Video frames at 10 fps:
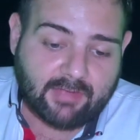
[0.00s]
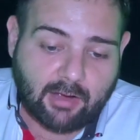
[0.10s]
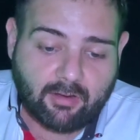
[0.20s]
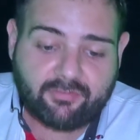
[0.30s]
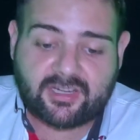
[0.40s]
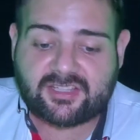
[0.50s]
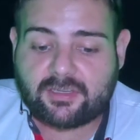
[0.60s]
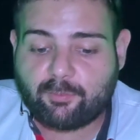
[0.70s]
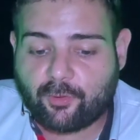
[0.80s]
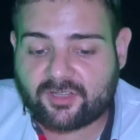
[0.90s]
However,
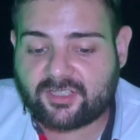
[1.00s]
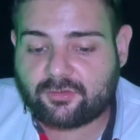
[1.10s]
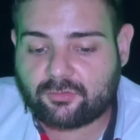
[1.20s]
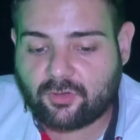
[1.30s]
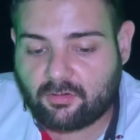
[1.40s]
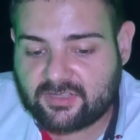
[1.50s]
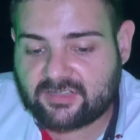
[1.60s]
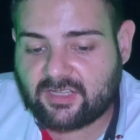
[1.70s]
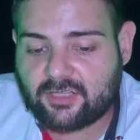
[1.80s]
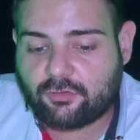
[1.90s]
it's important to know
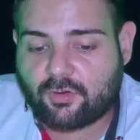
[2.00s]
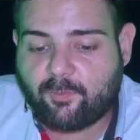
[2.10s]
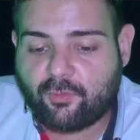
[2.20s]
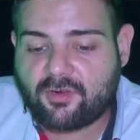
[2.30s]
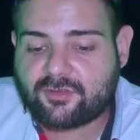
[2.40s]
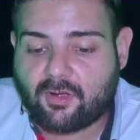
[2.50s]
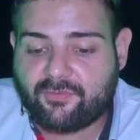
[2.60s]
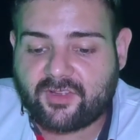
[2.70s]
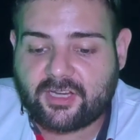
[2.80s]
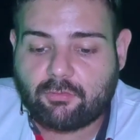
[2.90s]
that indoor pools
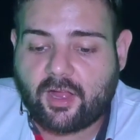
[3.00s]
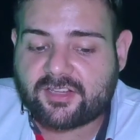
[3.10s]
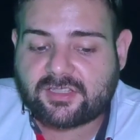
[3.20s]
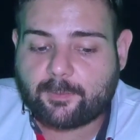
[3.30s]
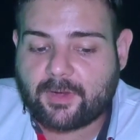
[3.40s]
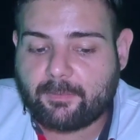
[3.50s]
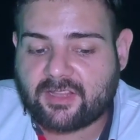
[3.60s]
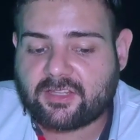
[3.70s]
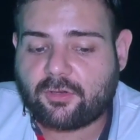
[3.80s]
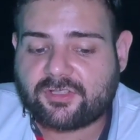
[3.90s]
often require
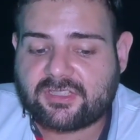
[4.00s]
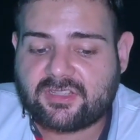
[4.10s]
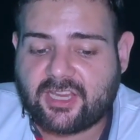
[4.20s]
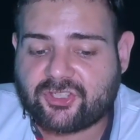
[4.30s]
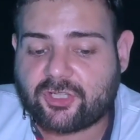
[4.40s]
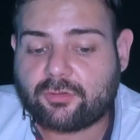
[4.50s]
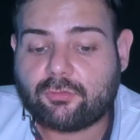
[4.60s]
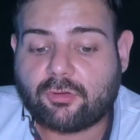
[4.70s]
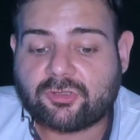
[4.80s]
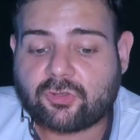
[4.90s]
supplemental oxidation to
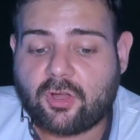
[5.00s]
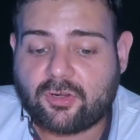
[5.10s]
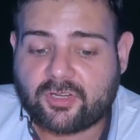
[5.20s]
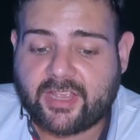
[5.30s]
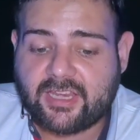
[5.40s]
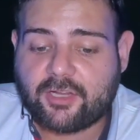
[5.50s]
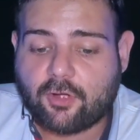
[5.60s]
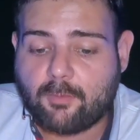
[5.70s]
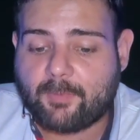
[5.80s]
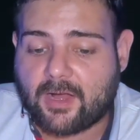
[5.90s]
control organic
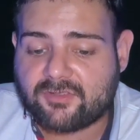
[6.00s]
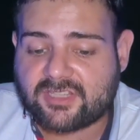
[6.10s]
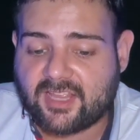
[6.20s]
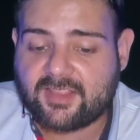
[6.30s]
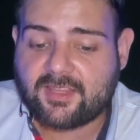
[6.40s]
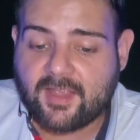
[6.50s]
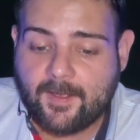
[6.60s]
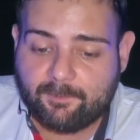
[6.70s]
compounds and